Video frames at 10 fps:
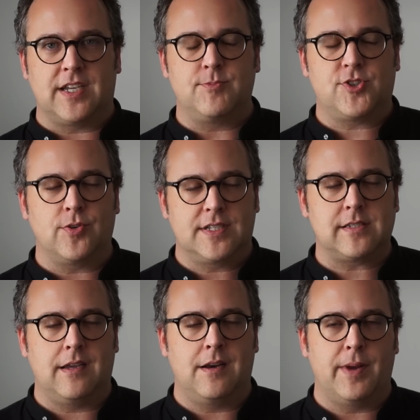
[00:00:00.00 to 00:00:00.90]
I'm so
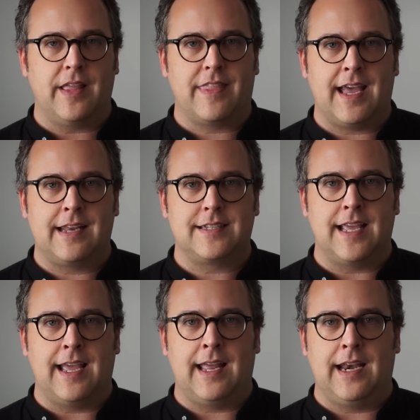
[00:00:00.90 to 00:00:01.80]
excited about that.
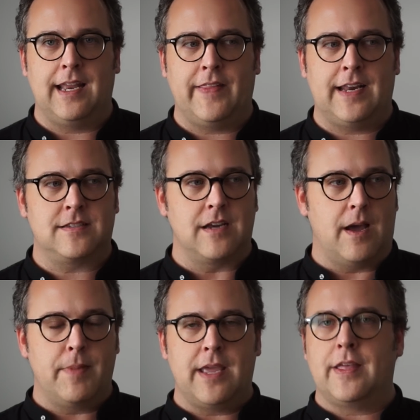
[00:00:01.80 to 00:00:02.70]
And that is
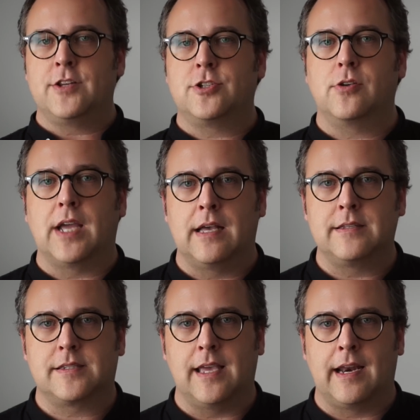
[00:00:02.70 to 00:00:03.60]
not me. That is you
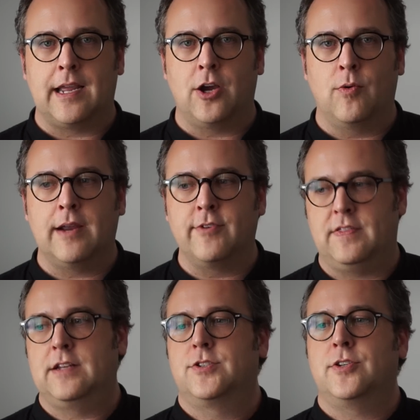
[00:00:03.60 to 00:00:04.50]
guys. And I owe
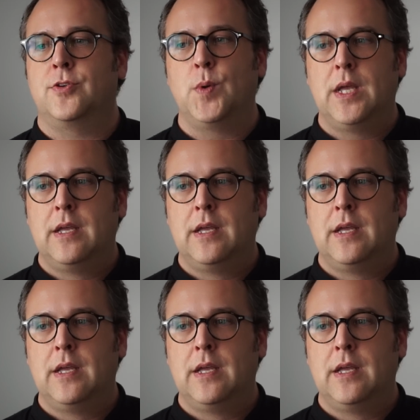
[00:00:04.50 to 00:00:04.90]
everything to you.